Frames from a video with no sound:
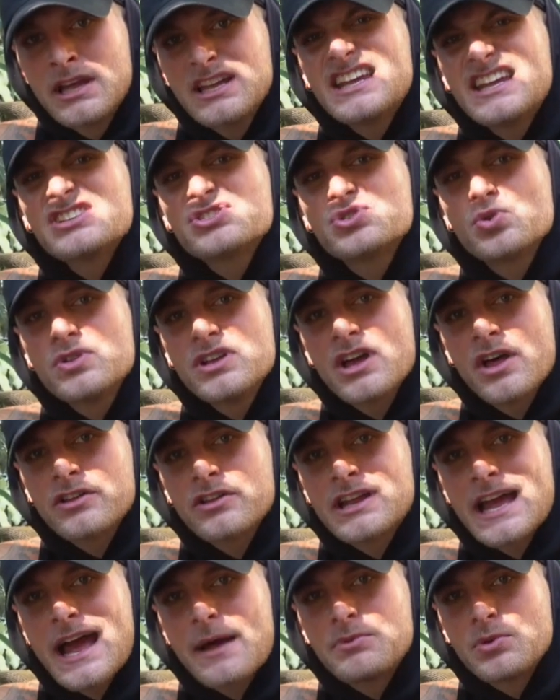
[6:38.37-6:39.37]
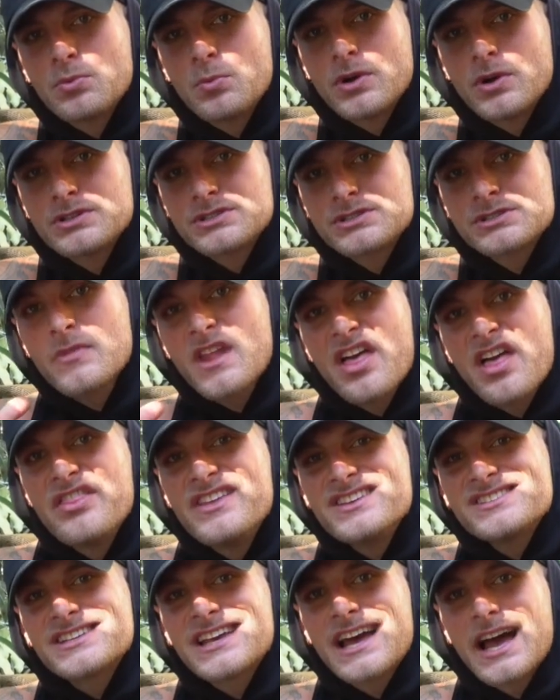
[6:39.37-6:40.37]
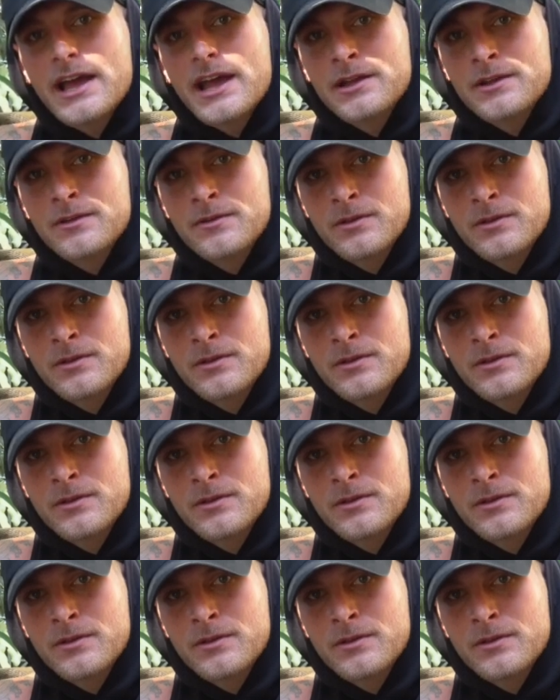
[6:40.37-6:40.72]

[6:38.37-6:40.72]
Guess who the other captain was? This guy.